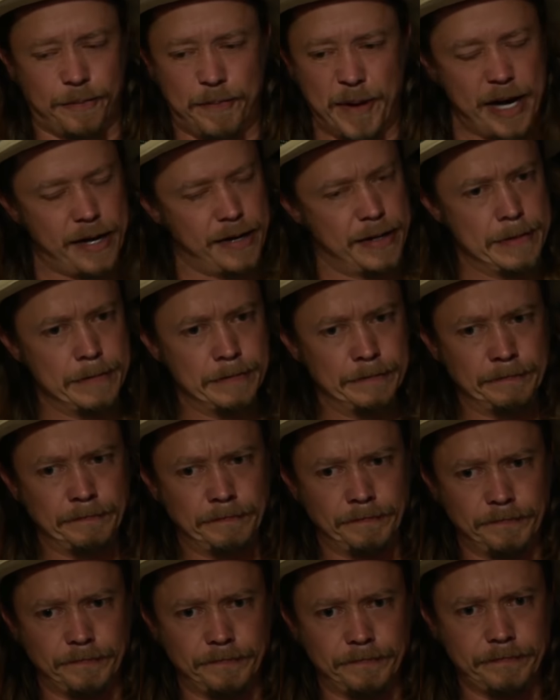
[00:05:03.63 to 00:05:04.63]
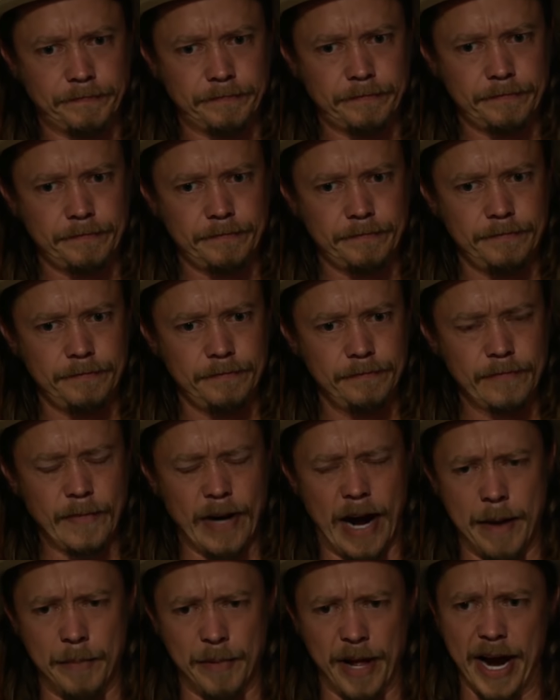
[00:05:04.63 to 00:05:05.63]
but
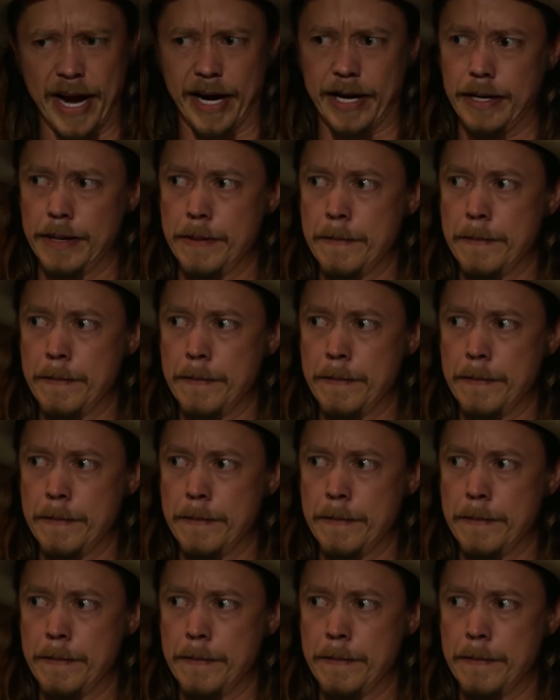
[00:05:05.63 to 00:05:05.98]
I'm like,